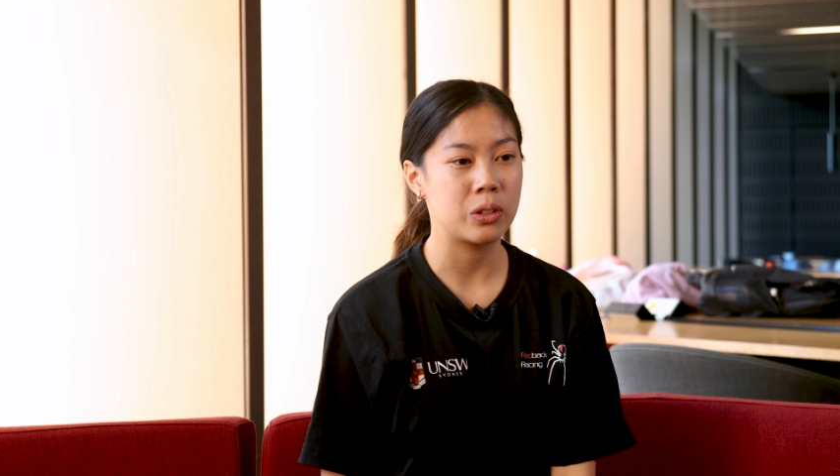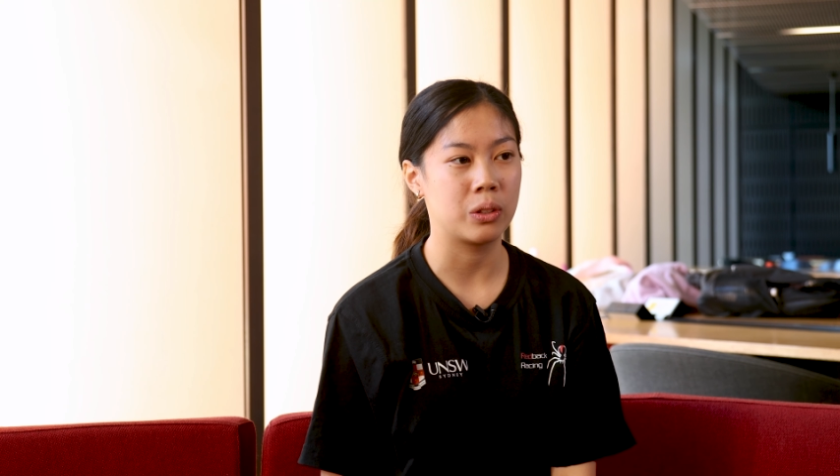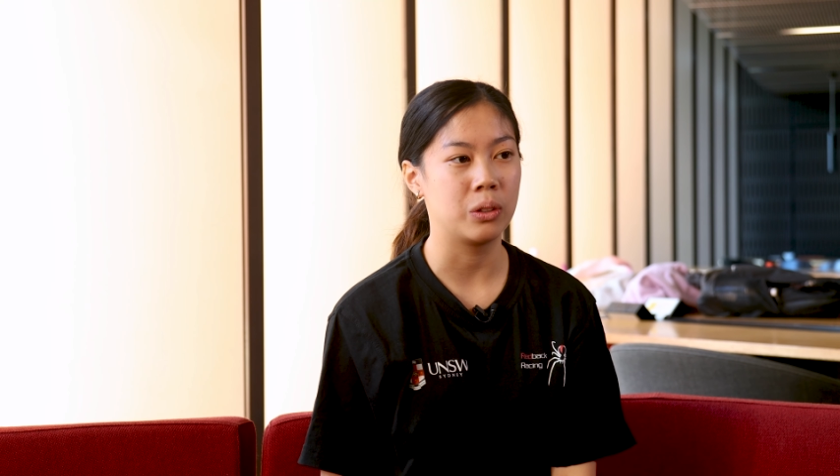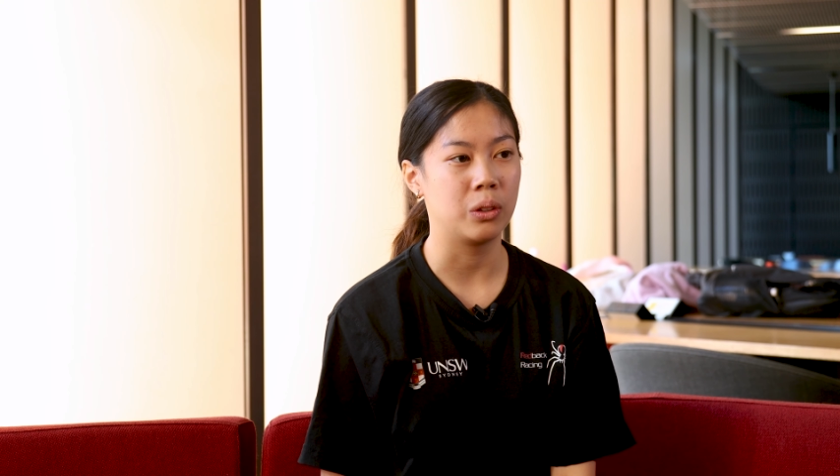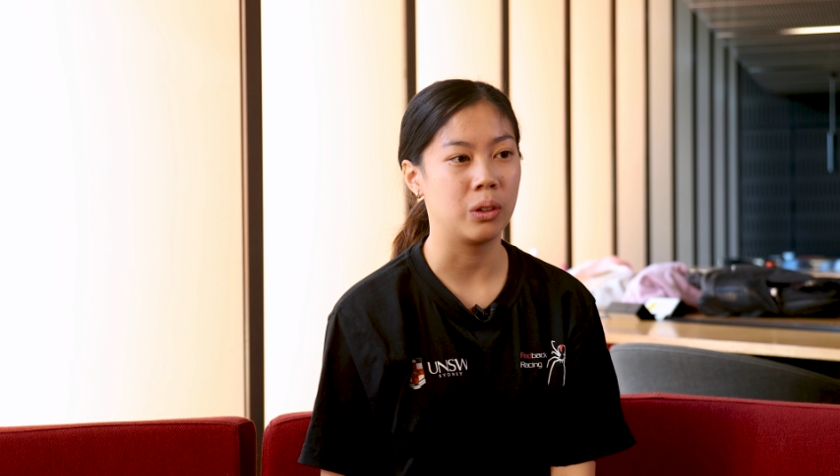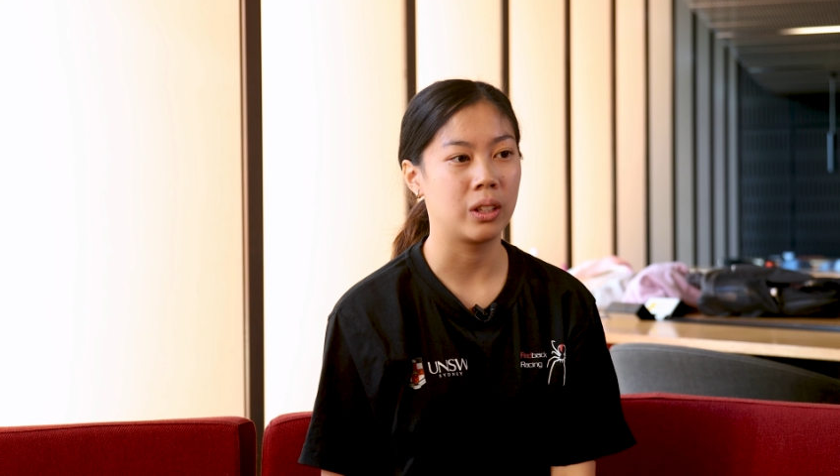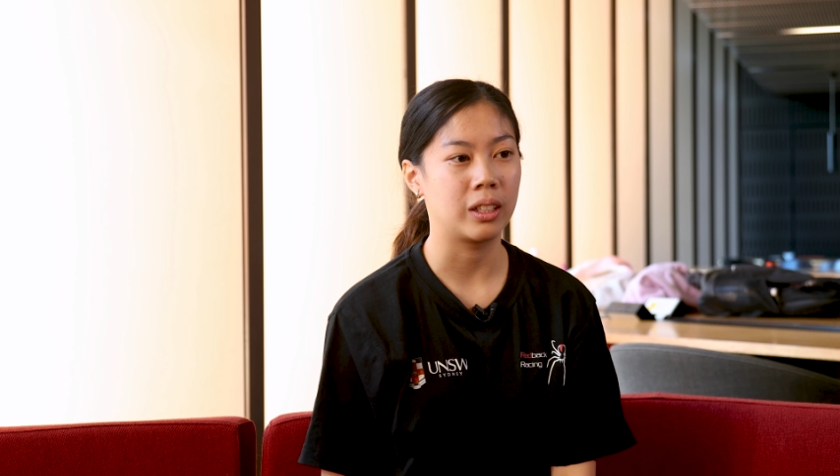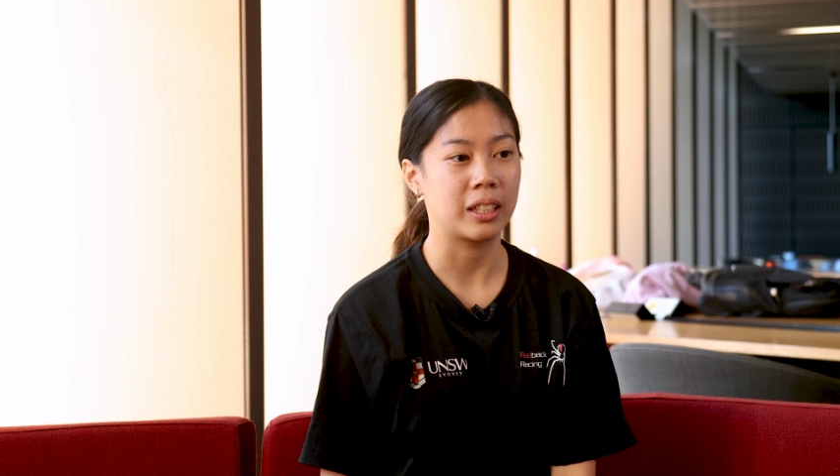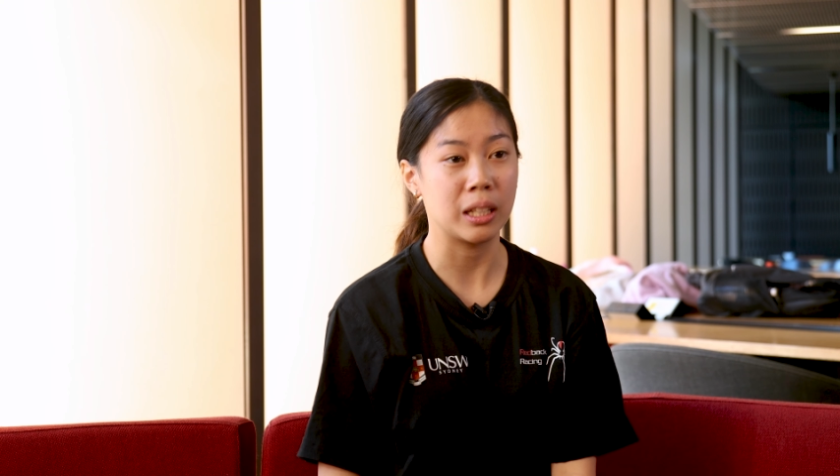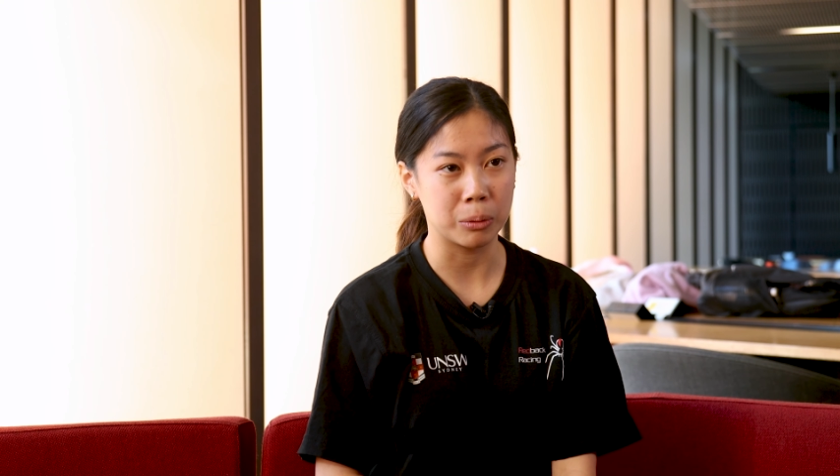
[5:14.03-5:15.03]
to
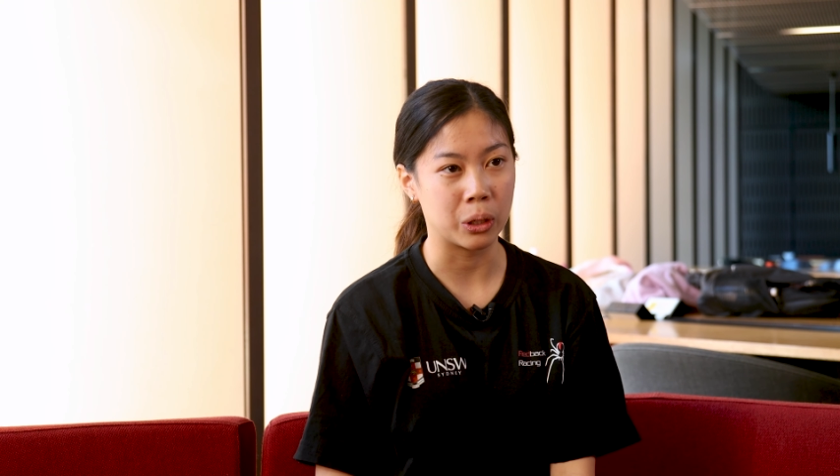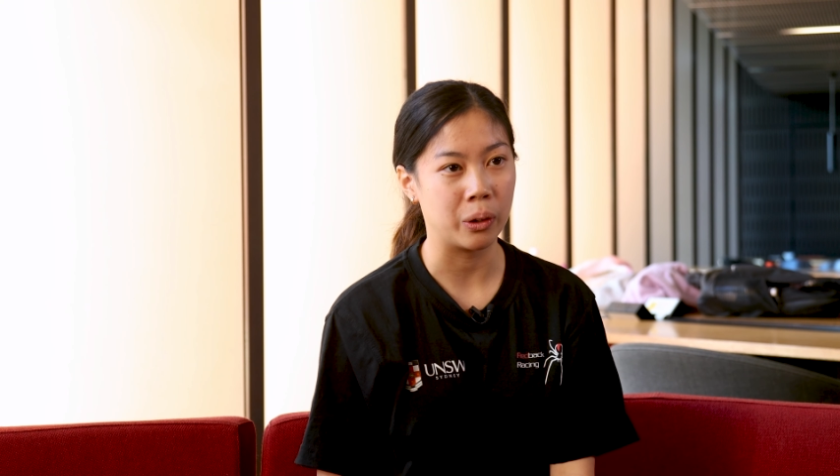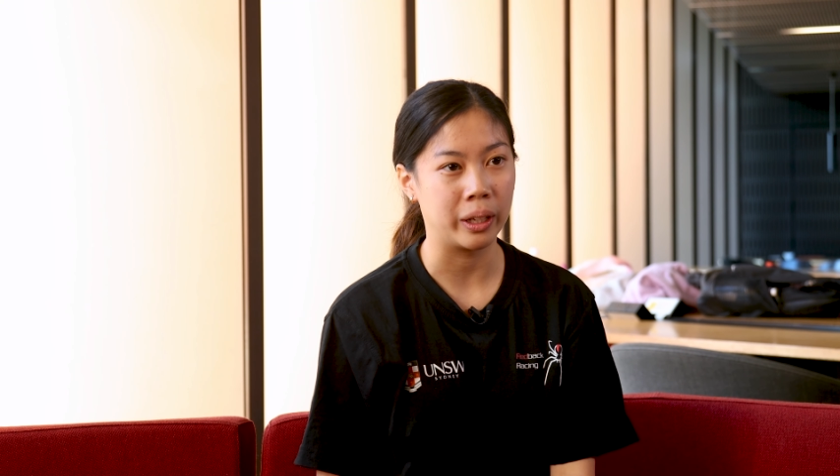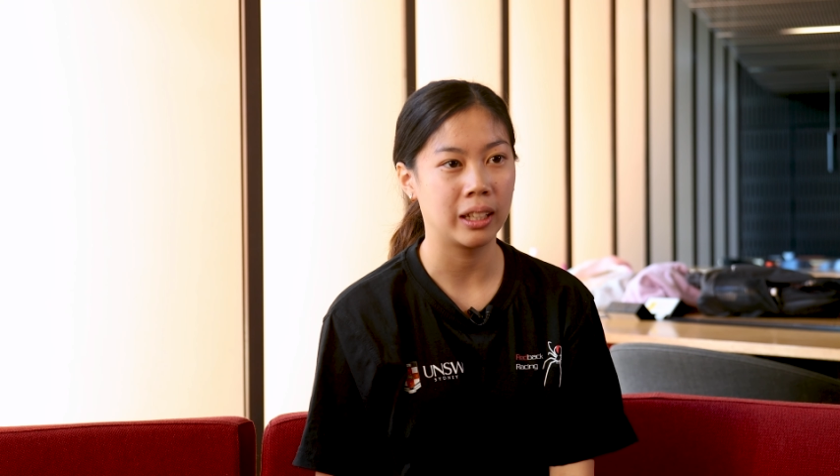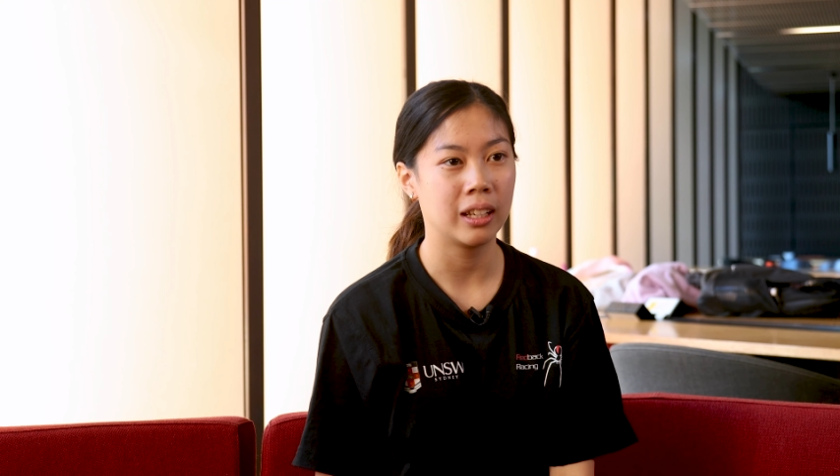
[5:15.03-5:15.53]
keep going.